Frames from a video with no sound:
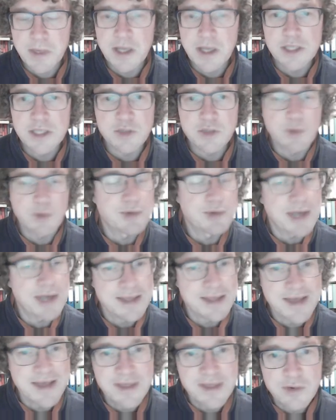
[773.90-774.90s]
So what we
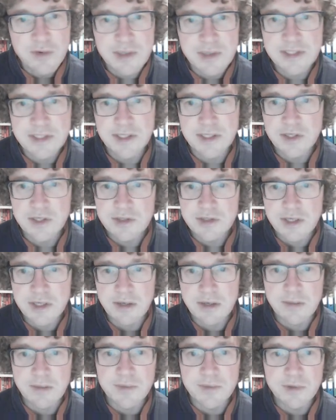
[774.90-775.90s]
can then do is use our
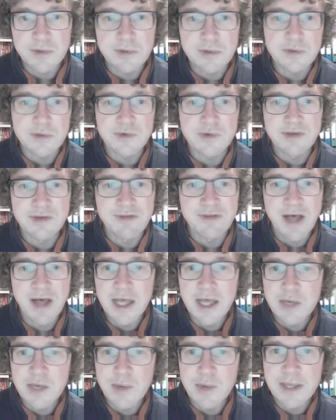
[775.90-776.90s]
computer to
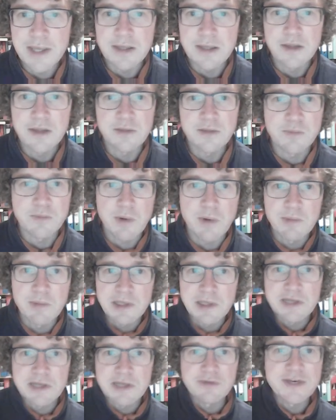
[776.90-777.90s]
evaluate the
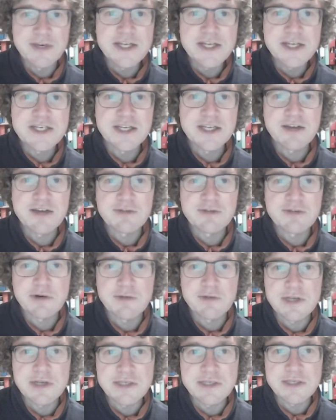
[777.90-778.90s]
probability of each and every
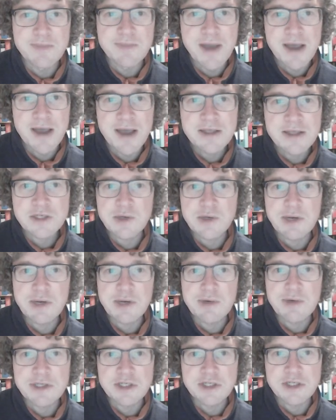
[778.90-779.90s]
of these paths. So here
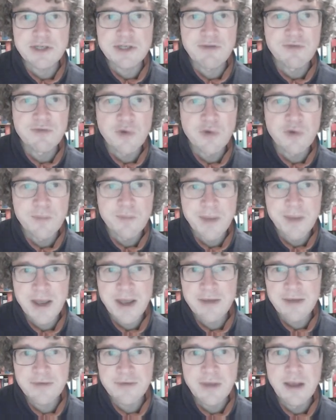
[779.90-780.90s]
we just have 4
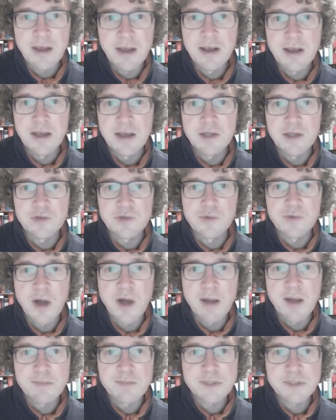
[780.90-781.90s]
paths, 2
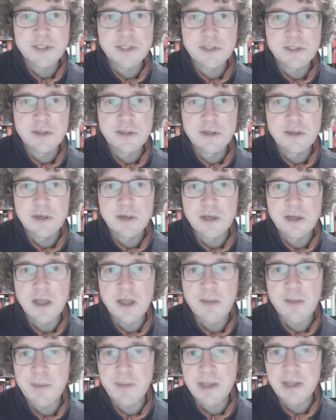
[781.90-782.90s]
ups, an
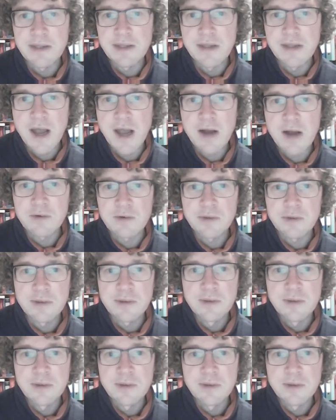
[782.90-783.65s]
up and a down